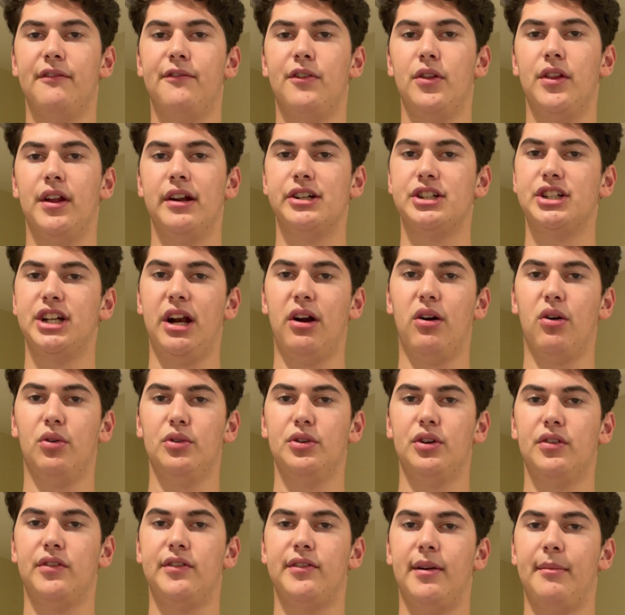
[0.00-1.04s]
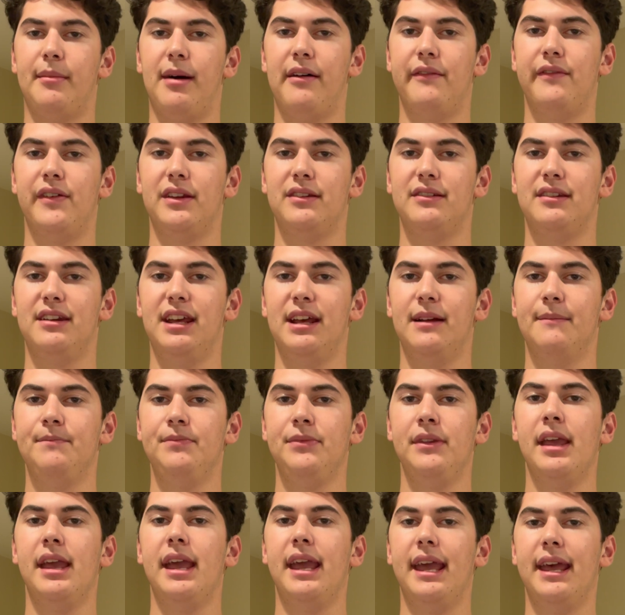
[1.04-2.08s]
for their shareholders from FSD
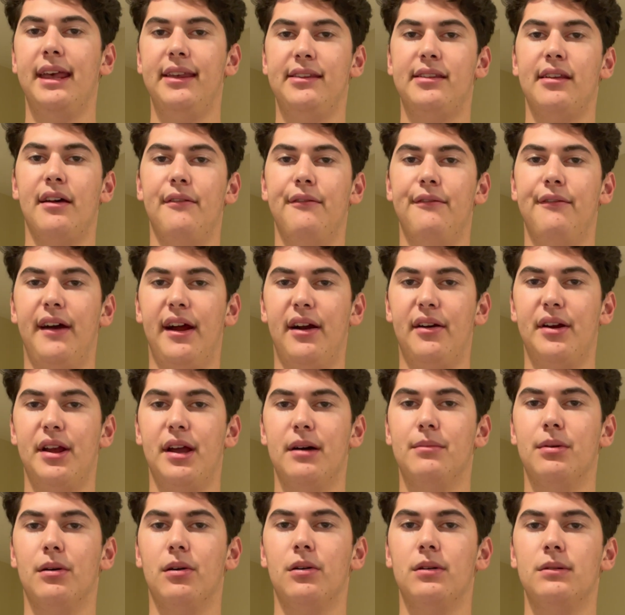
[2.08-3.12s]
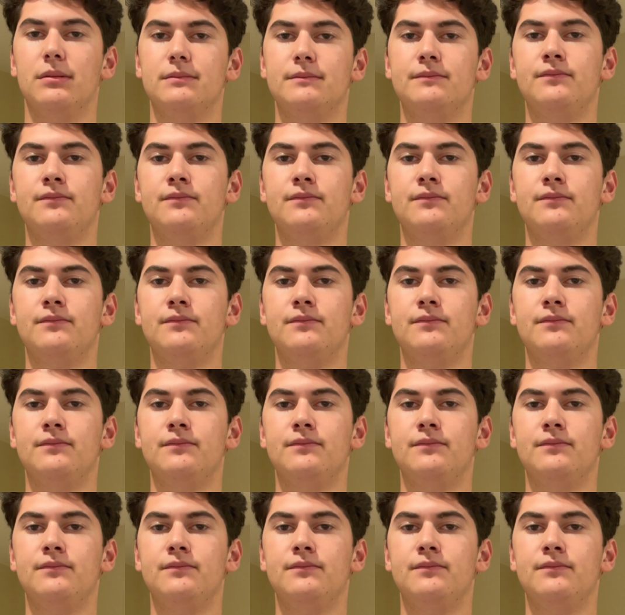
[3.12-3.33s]
is variable.